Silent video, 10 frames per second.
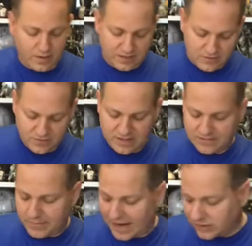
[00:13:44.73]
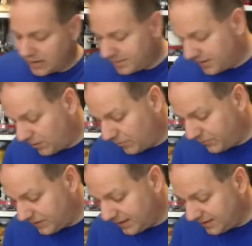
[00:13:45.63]
I can use it as a backdrop.
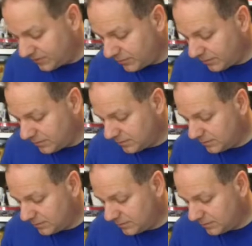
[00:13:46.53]
Hopefully this will.